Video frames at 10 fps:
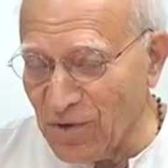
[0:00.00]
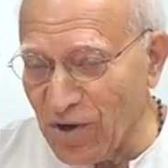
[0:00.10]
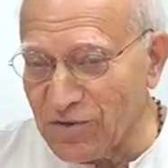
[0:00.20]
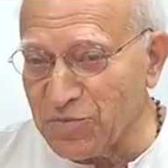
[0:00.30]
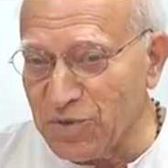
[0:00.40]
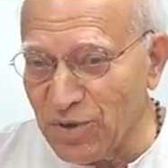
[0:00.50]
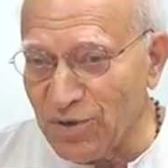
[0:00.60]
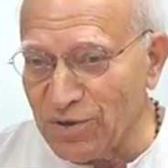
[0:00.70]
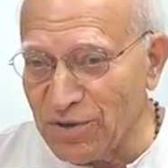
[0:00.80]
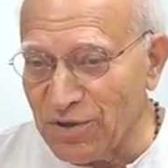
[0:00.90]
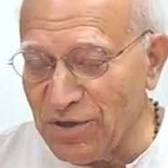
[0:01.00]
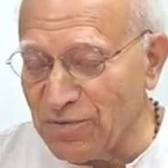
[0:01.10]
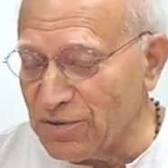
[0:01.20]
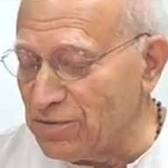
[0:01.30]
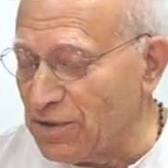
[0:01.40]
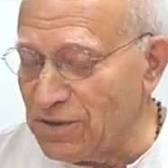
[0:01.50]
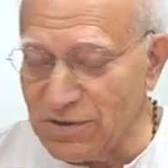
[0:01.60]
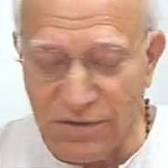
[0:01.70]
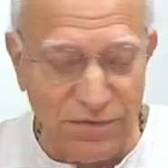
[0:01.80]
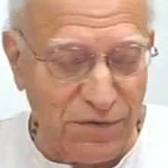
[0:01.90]
hospital, and he was really
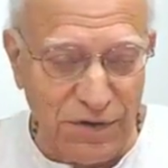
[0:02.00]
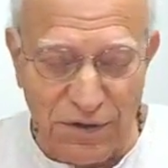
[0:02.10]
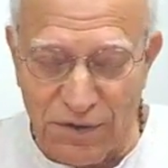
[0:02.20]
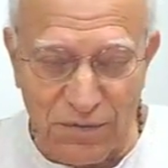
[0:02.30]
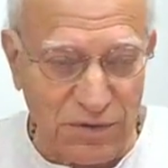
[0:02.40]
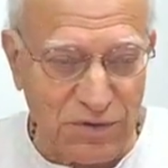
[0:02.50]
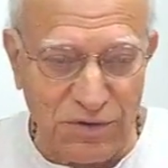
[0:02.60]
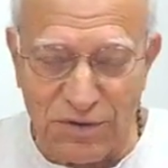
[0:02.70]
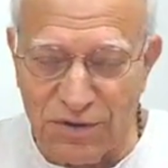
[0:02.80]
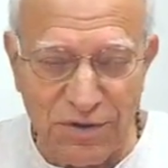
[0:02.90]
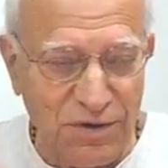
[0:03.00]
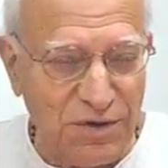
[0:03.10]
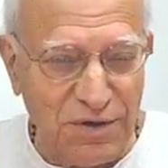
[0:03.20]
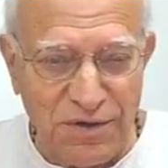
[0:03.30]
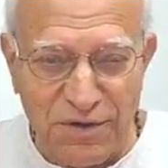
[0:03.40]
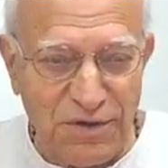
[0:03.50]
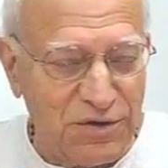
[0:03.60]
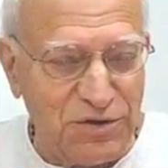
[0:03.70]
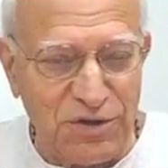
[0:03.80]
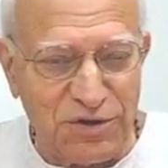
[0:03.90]
suffering. He was
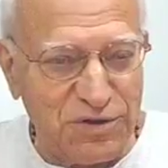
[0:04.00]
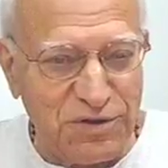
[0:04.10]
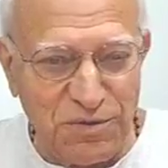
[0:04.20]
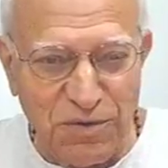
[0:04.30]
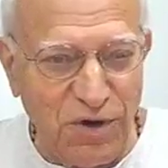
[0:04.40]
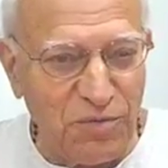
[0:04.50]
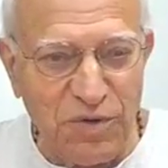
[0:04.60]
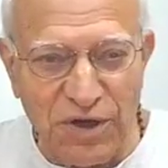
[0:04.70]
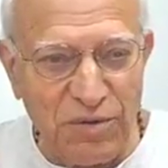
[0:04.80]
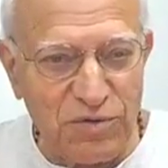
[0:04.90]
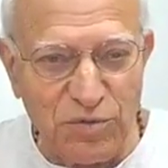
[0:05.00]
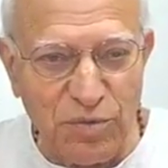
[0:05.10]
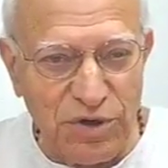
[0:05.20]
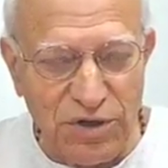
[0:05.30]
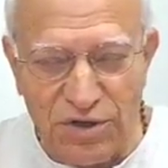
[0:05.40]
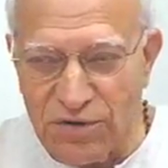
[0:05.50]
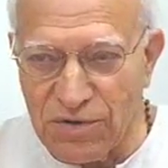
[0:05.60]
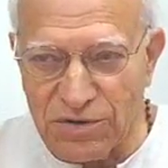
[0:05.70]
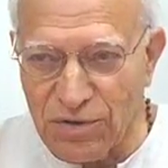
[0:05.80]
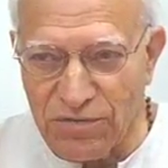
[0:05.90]
just not being able to breathe. He
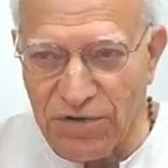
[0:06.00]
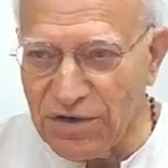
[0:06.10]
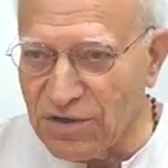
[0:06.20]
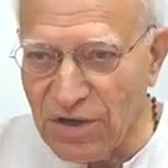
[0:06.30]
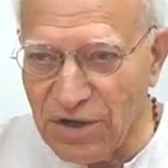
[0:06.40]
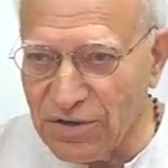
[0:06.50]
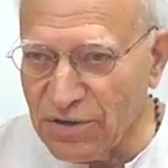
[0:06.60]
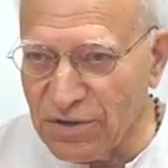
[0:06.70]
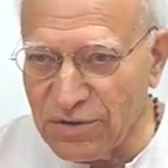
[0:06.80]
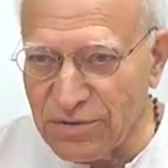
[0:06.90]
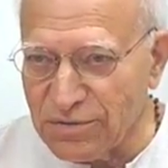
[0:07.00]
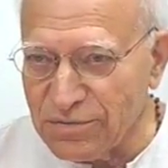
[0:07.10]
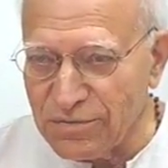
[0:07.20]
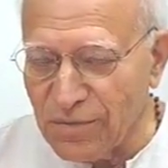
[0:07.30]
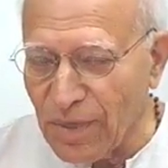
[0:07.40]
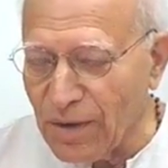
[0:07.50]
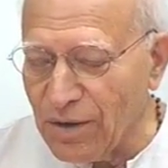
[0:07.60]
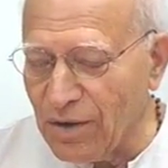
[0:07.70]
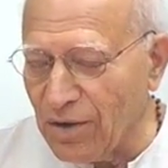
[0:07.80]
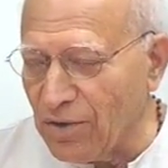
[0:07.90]
was on a ventilator,
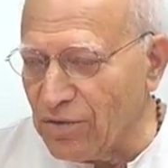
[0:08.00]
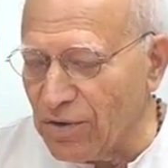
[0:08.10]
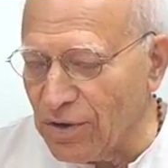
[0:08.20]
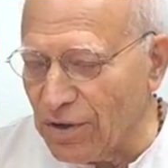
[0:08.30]
and